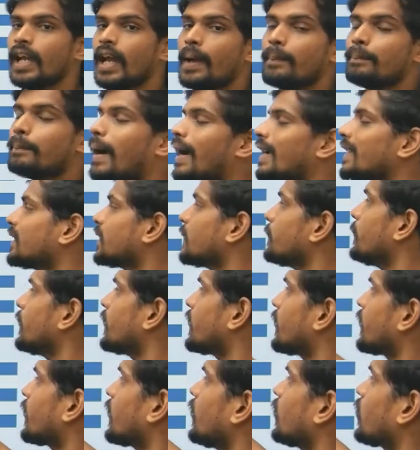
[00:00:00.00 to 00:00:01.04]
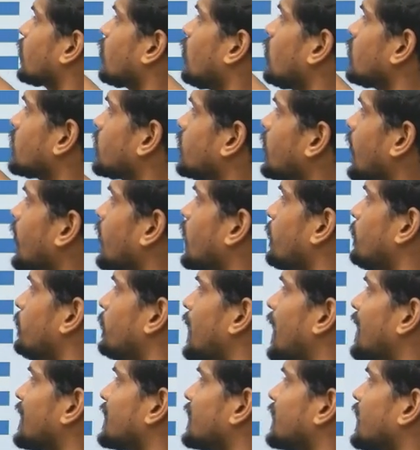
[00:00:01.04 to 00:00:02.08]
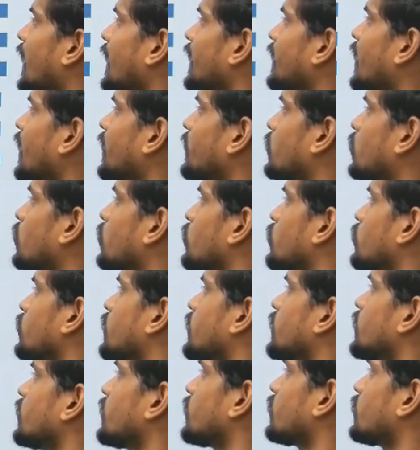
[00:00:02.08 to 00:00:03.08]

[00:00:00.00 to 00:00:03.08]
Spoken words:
A bisymmetrical cross like a plus sign. I told you this